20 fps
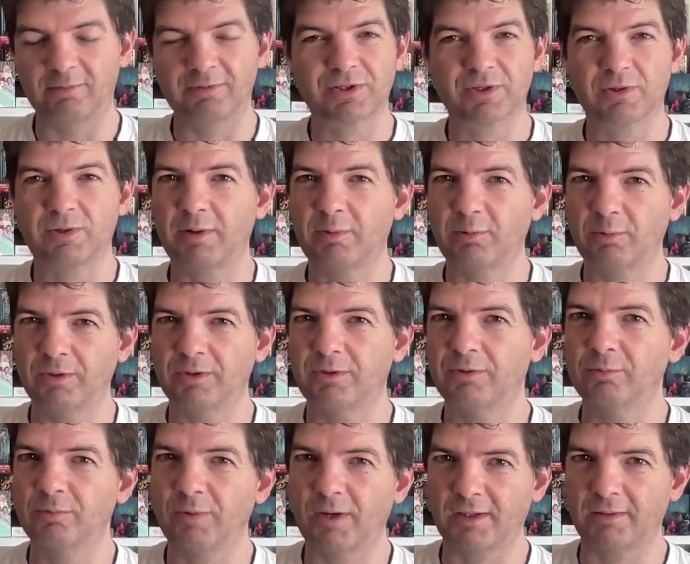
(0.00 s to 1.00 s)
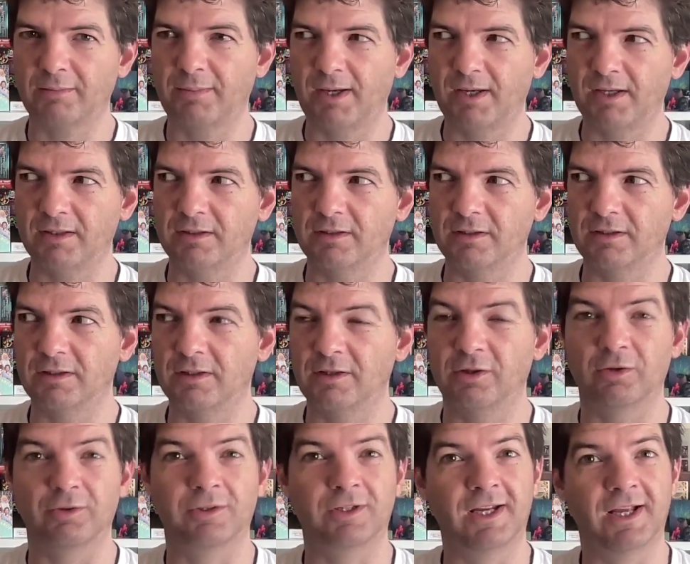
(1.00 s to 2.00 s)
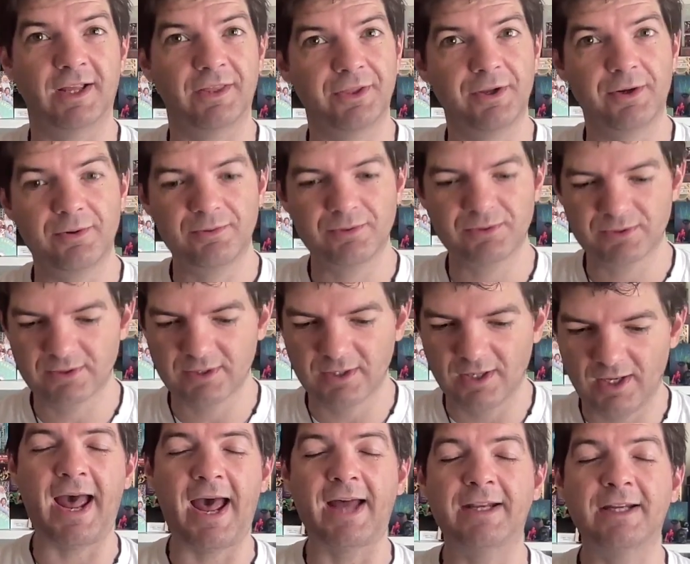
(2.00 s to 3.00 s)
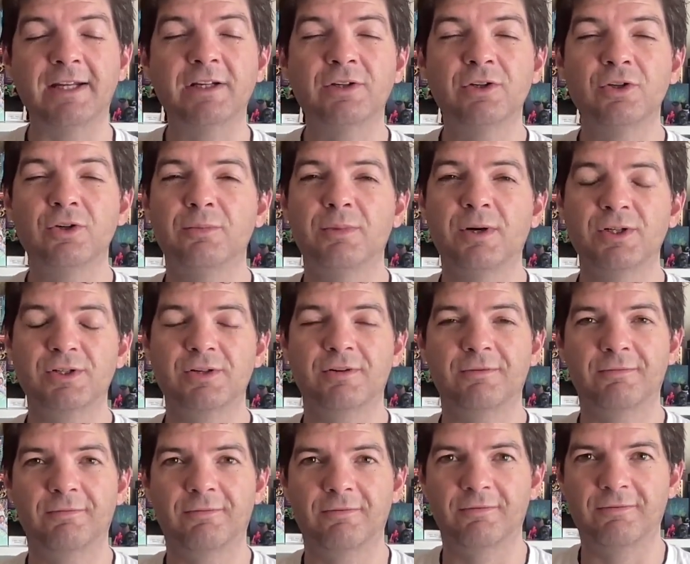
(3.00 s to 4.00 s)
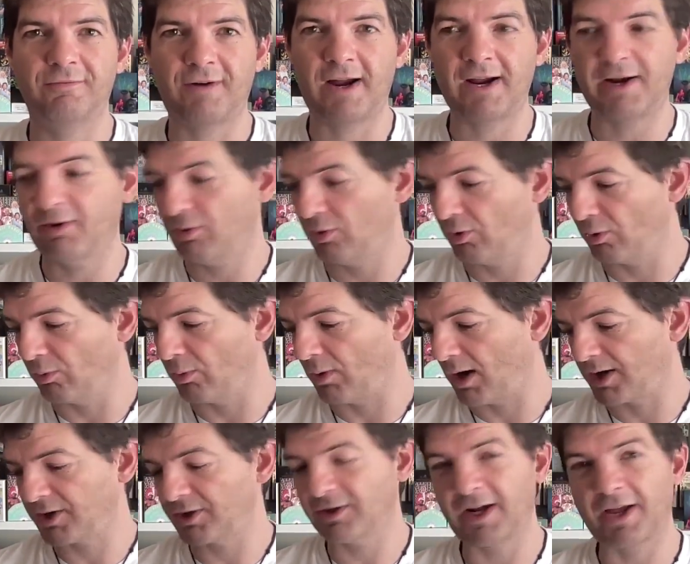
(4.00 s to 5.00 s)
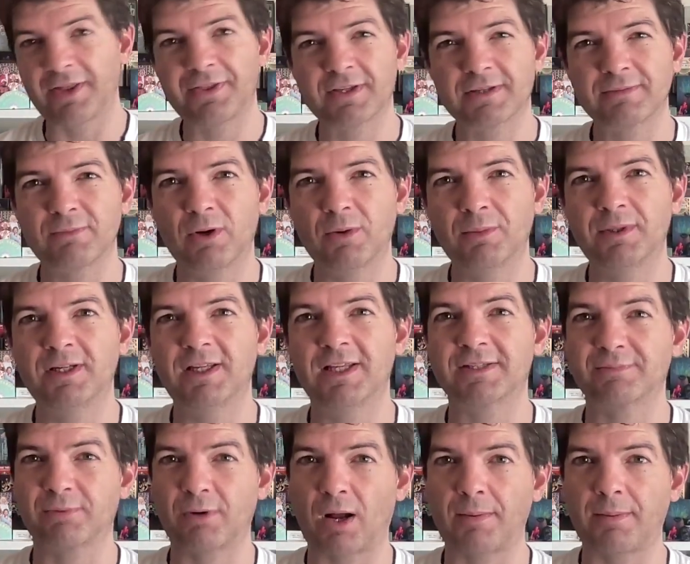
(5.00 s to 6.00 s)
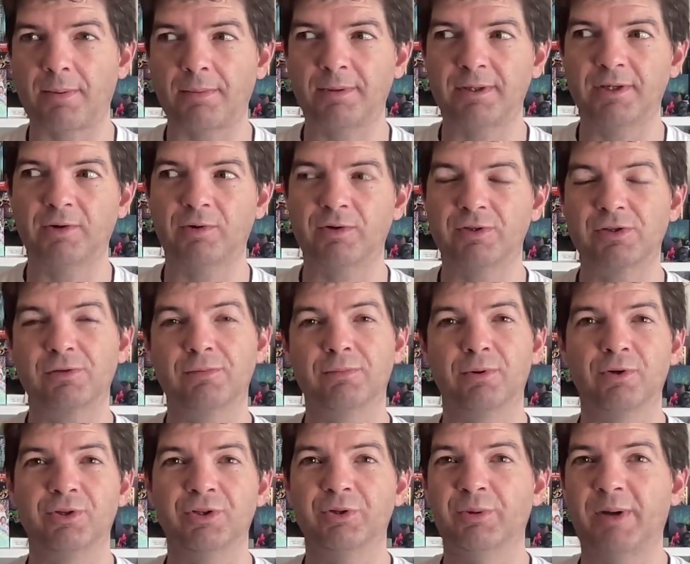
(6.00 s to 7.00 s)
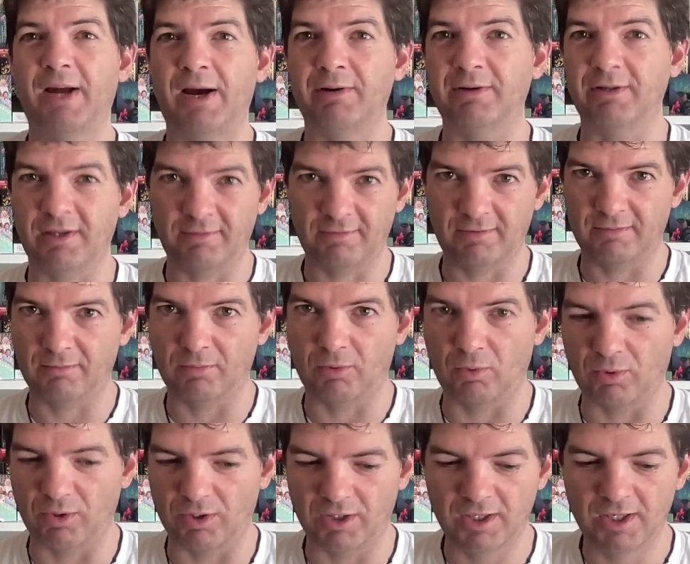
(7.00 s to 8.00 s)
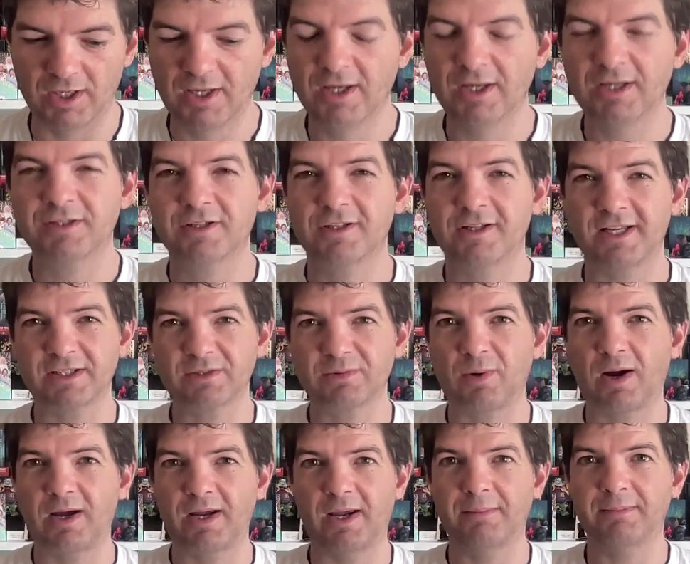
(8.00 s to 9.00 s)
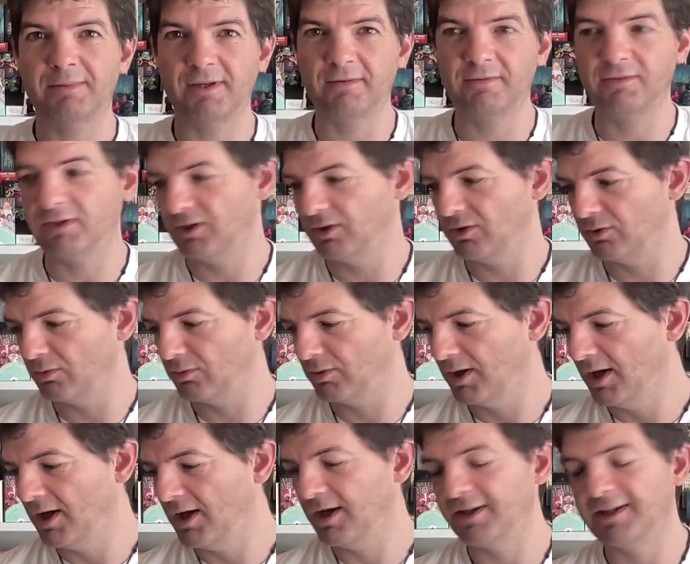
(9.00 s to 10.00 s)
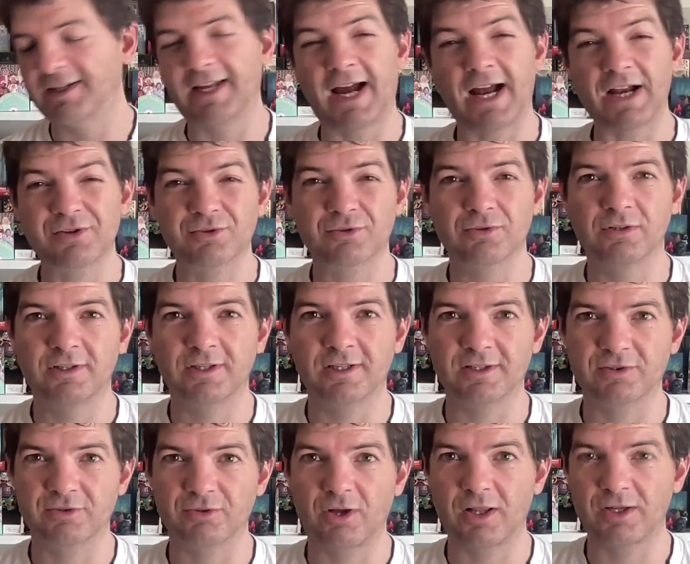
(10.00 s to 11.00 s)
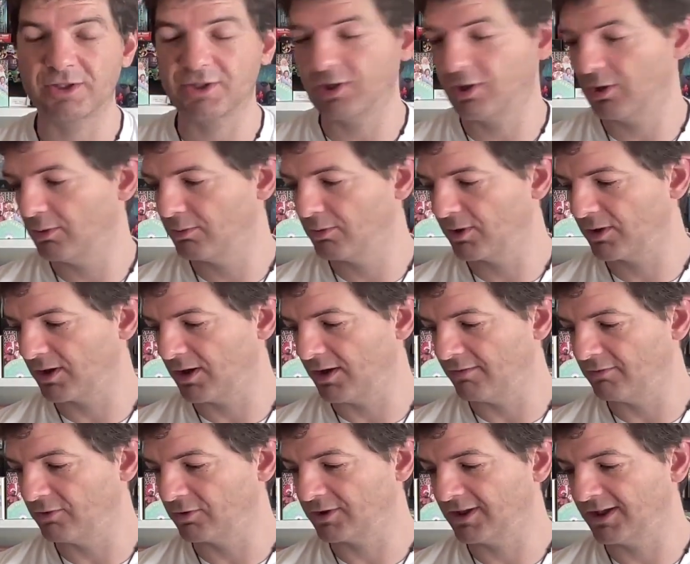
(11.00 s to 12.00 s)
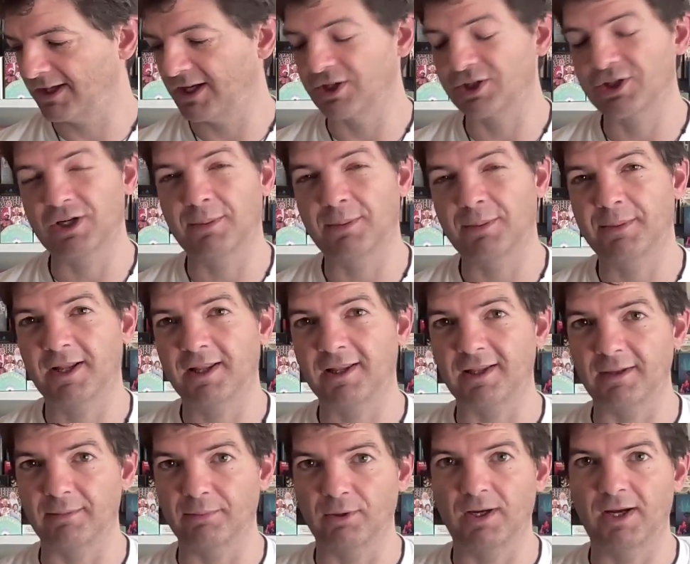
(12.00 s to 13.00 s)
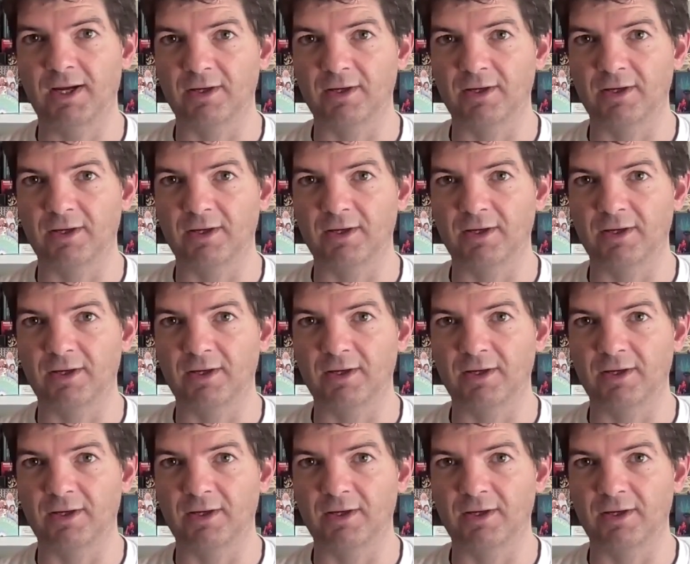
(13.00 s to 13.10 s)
So I wouldn't recommend looking at those. Adding too much of fire or water at this moment is probably going to burn you out even more. So that's why I'm giving you the astrology homework of looking at Gemini, Libra,